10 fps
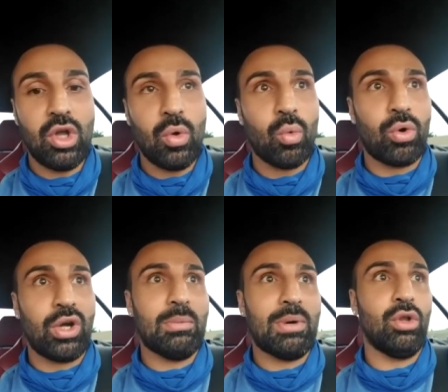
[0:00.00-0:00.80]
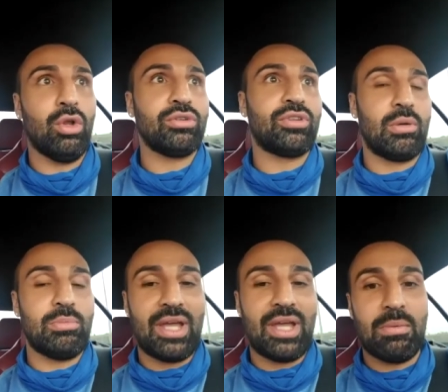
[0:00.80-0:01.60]
worry about long term
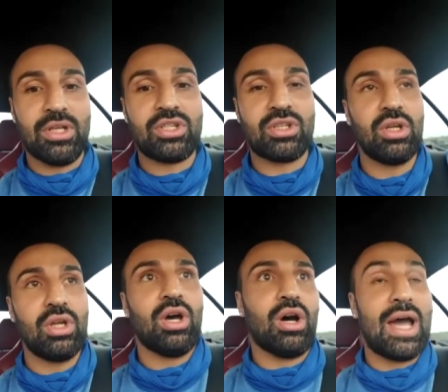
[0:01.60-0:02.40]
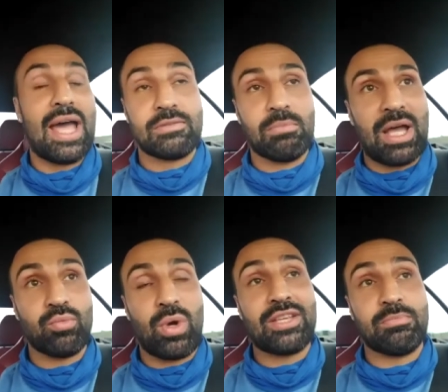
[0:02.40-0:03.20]
damage uh, as, as
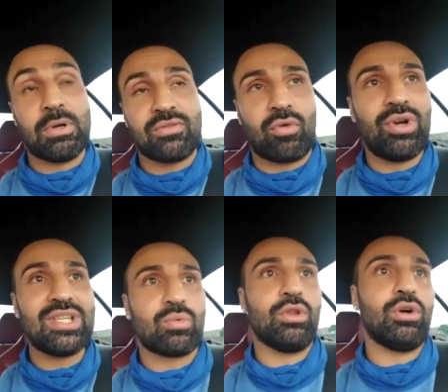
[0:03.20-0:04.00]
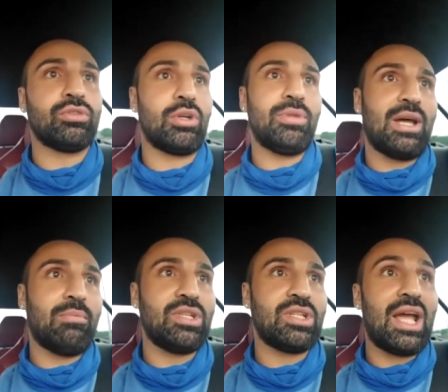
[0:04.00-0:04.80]
as much of a risk long term
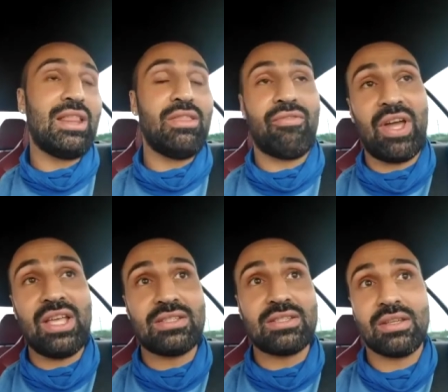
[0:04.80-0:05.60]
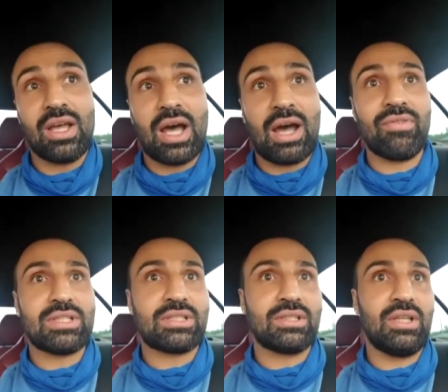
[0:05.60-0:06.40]
damage. And the fans
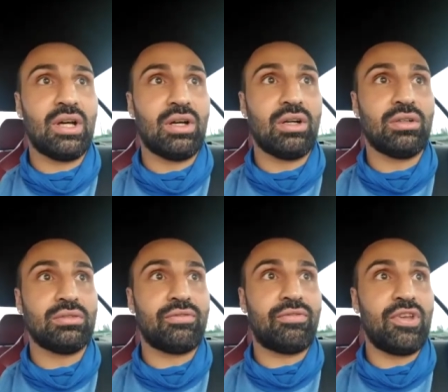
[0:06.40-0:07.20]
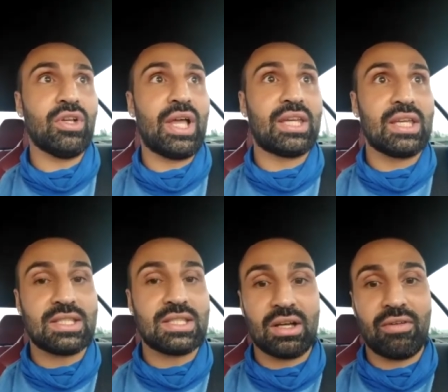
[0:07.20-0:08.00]
obviously uh, feel like
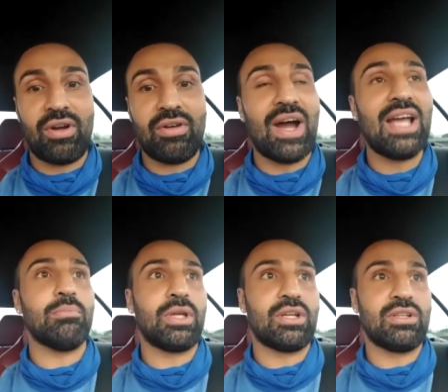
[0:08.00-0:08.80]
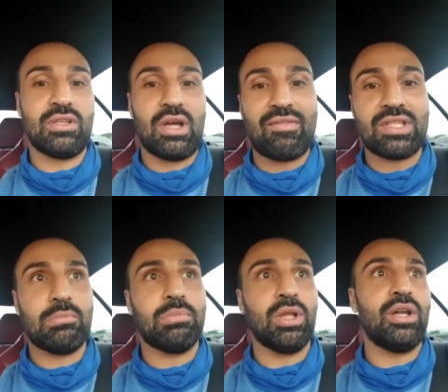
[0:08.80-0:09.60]
it's uh, very violent because they obviously
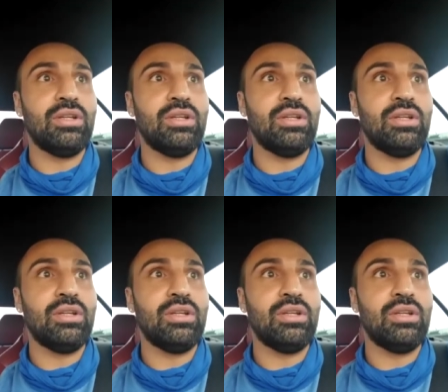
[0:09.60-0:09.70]
the blood